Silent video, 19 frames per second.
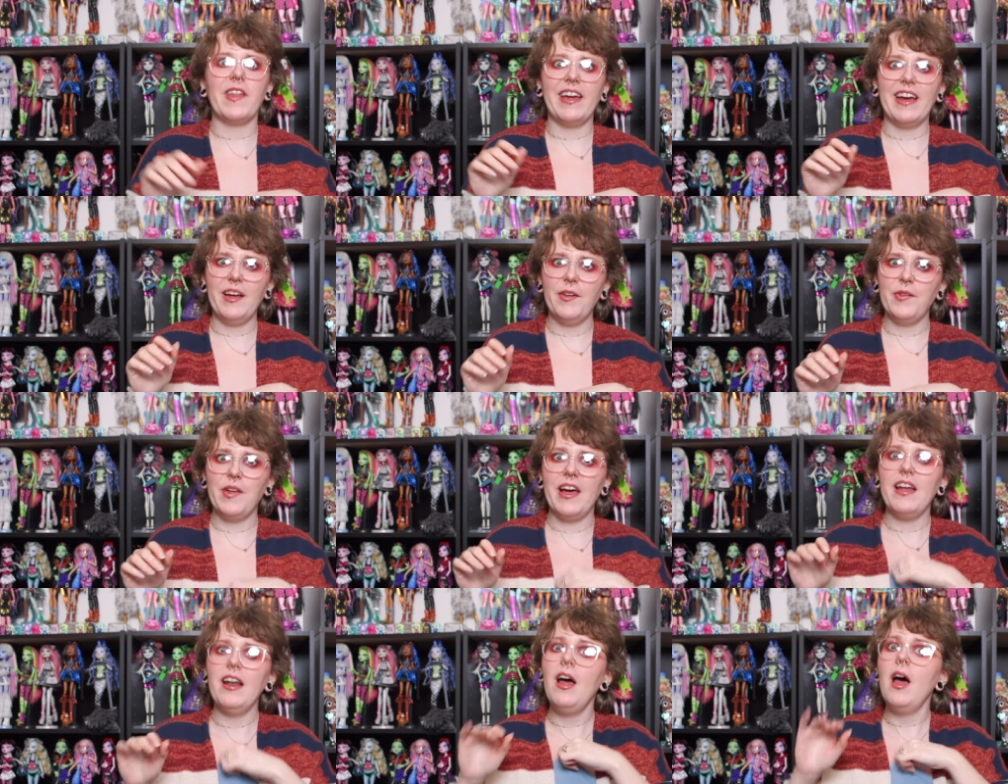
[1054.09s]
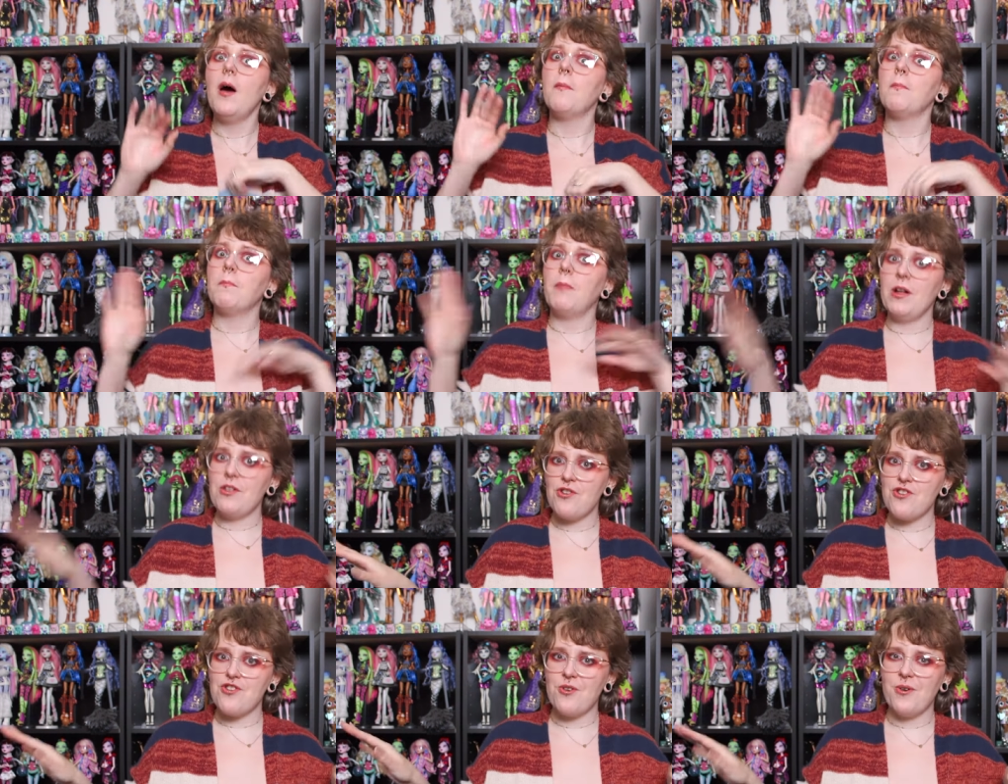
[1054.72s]
Like I said,
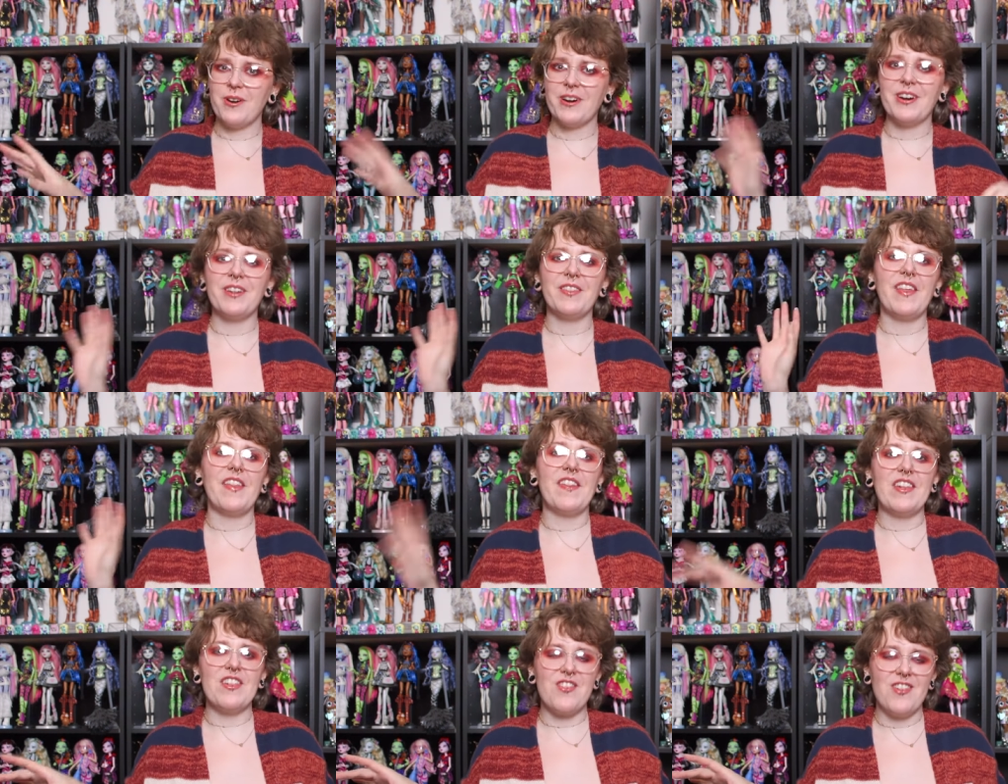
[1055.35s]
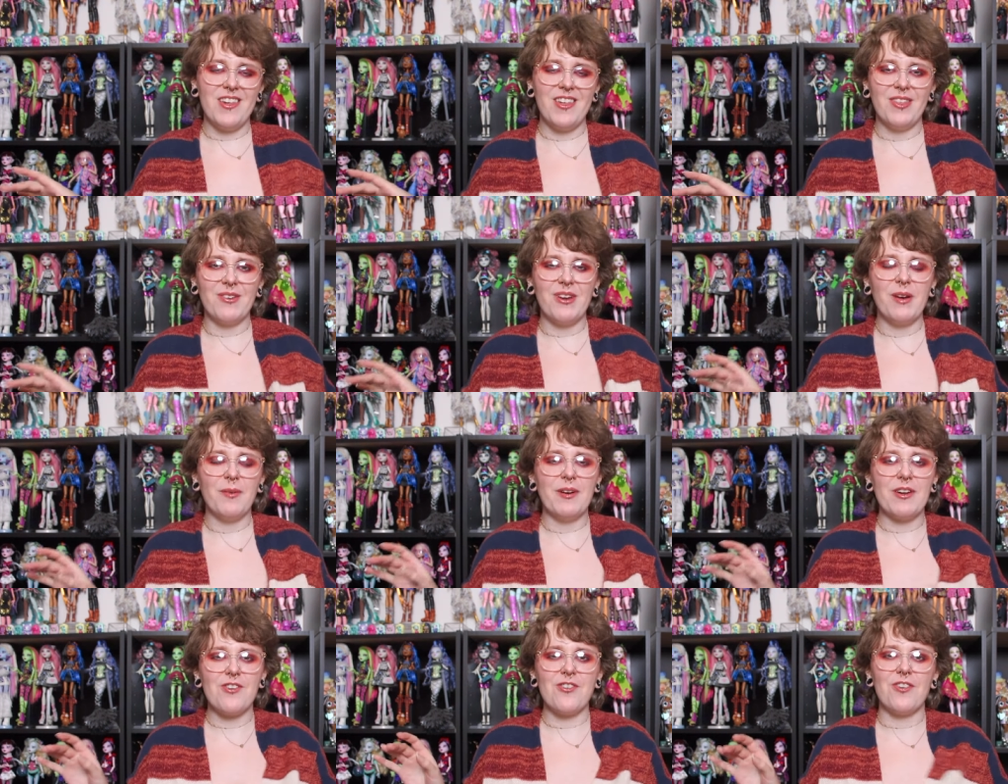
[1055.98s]
much shorter than the G3
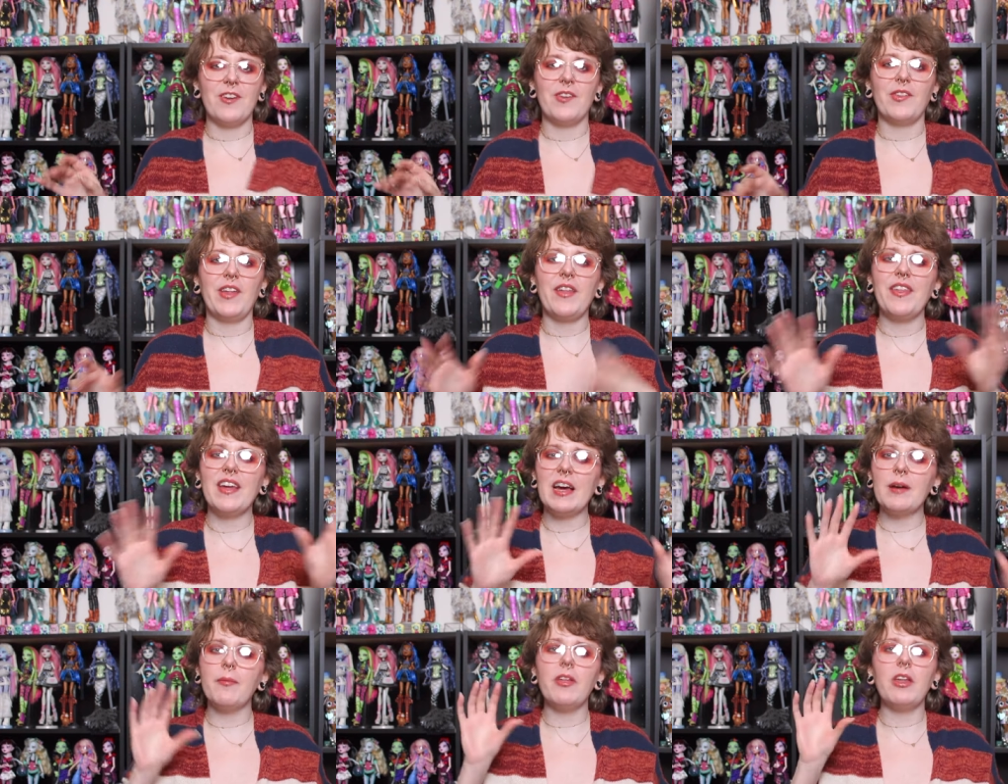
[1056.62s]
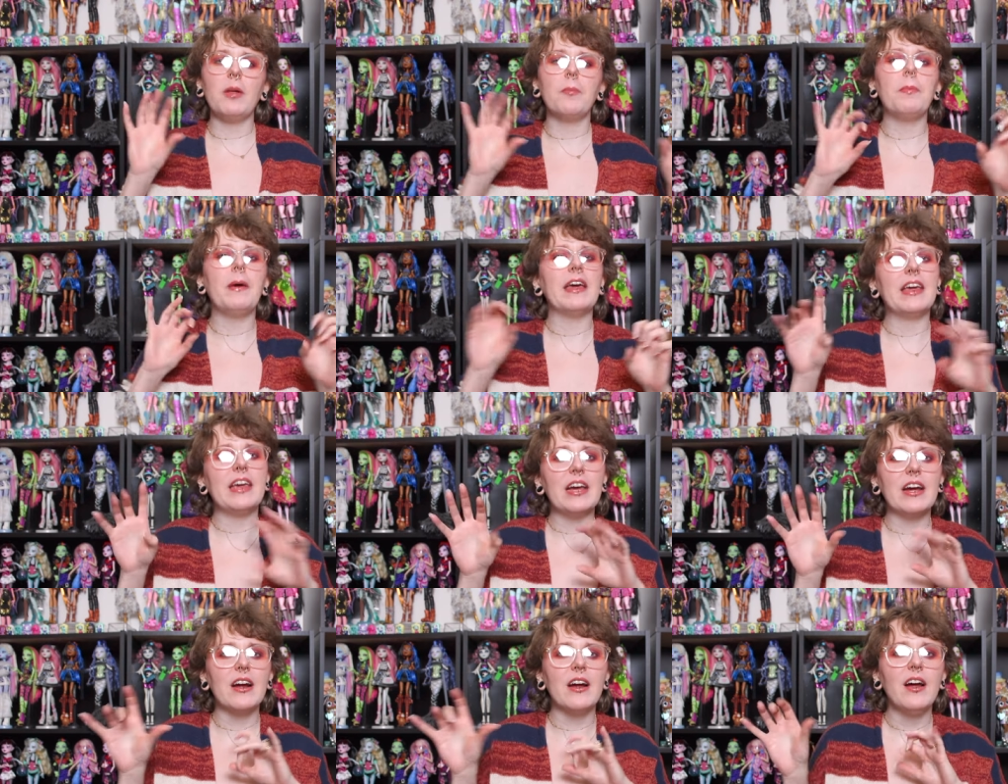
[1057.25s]
wish list. I think I'm a little
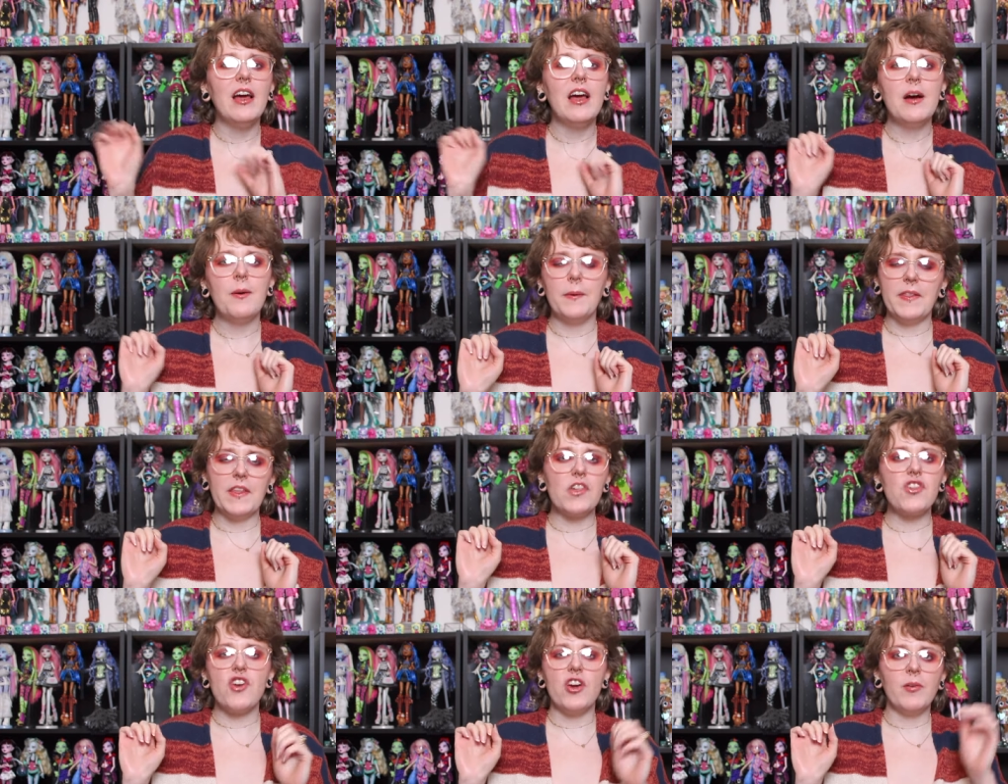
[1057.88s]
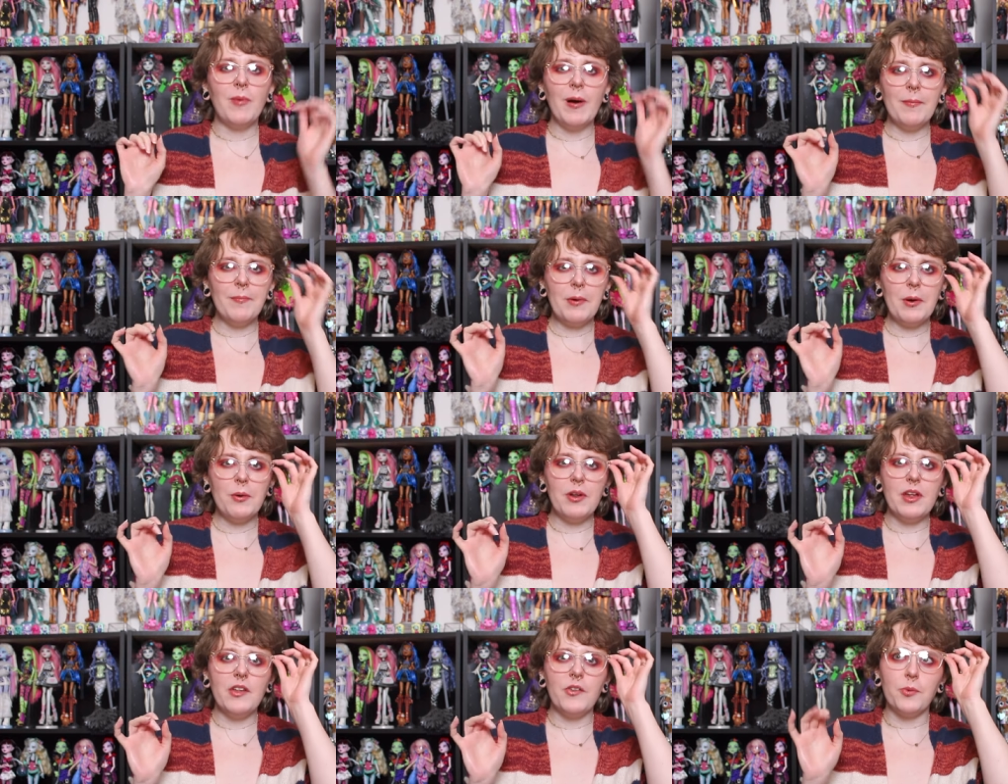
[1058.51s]
pickier with the Gen 1
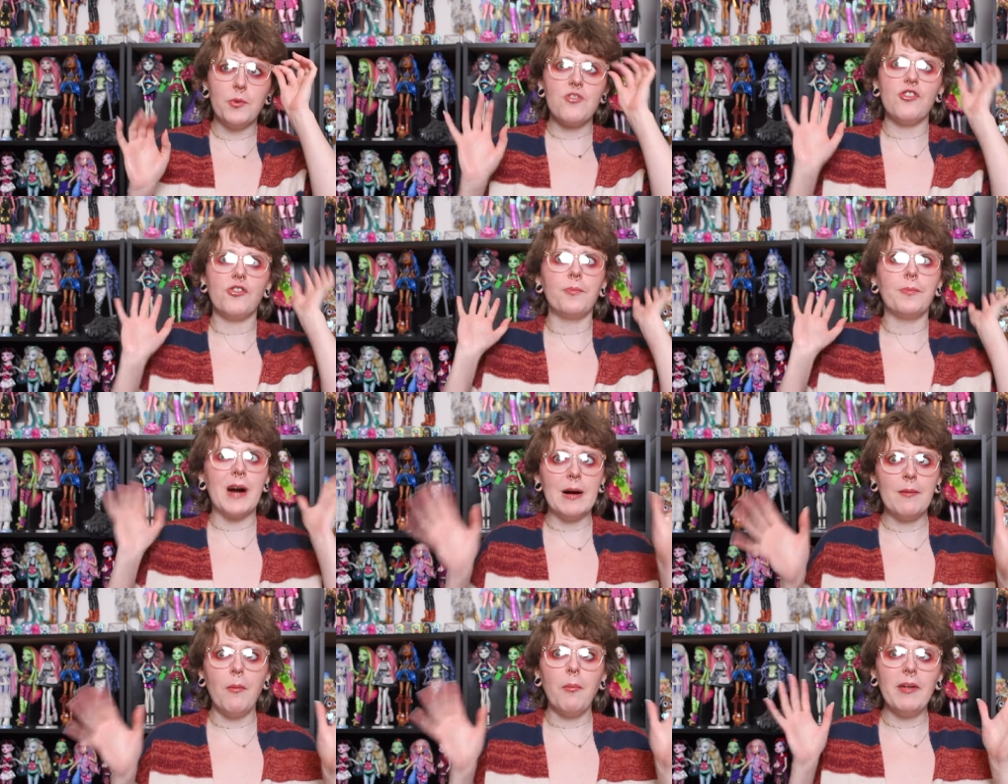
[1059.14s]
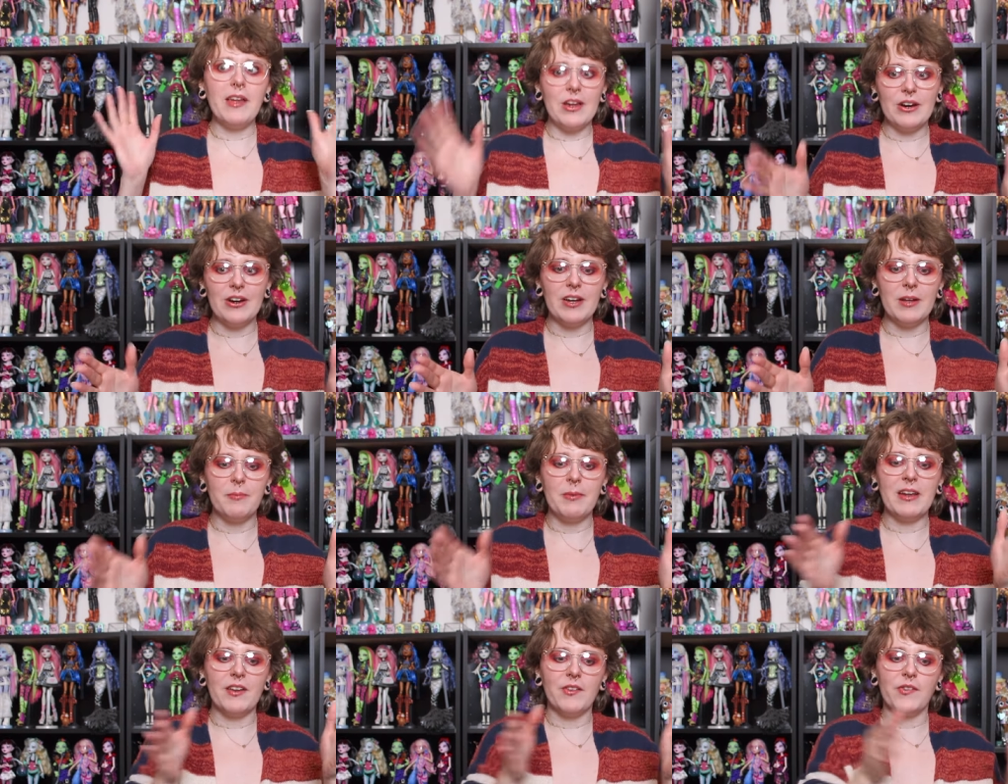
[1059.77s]
ponies, which is probably
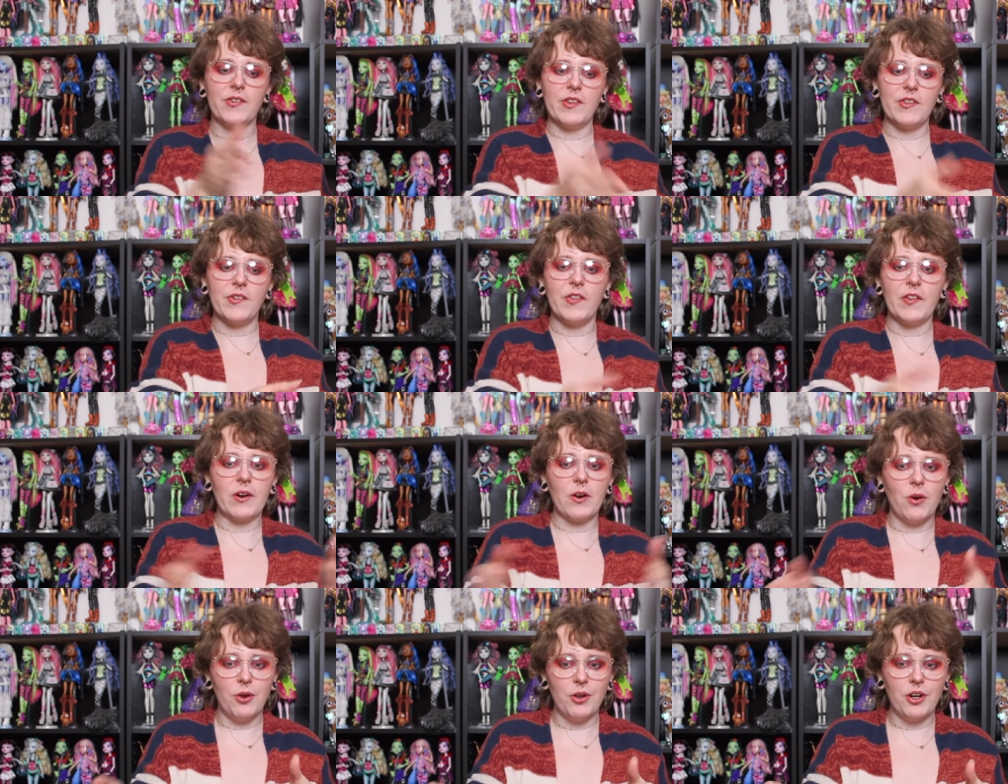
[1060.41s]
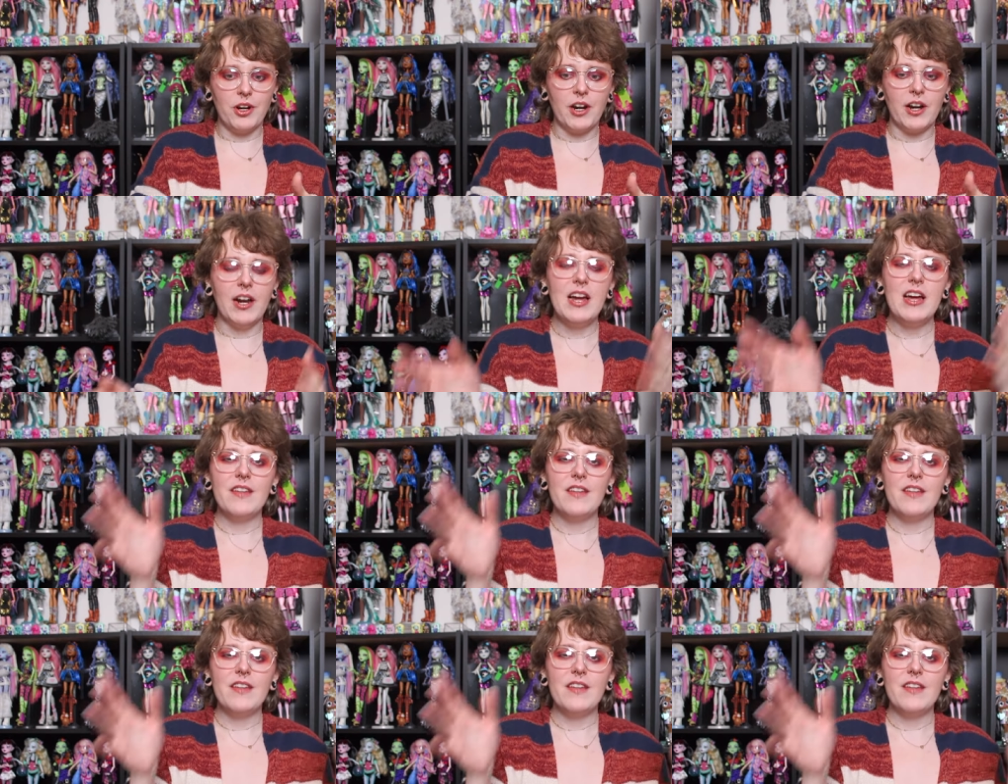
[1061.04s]
good because since they're older,